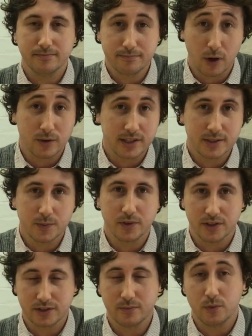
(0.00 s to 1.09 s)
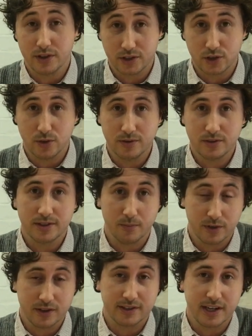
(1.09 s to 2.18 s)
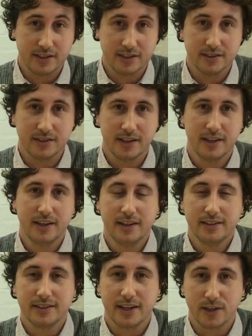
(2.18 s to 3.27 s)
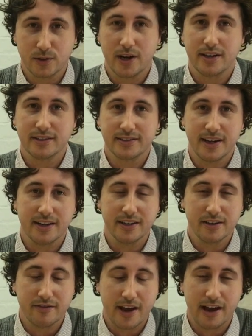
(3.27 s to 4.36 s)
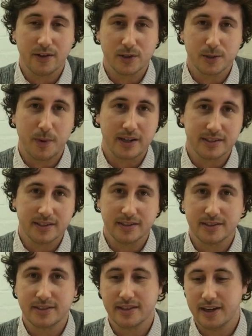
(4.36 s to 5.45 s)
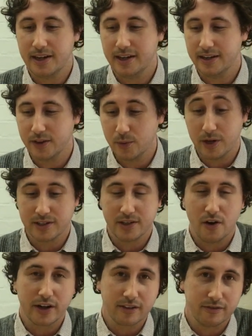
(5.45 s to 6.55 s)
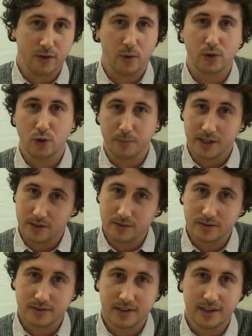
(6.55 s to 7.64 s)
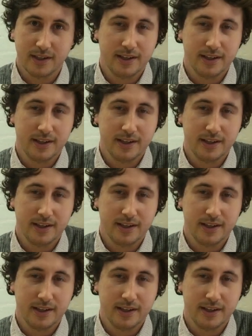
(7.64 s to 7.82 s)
process with the students and with the teachers to get a good understanding of how those spaces that we're designing for could be used.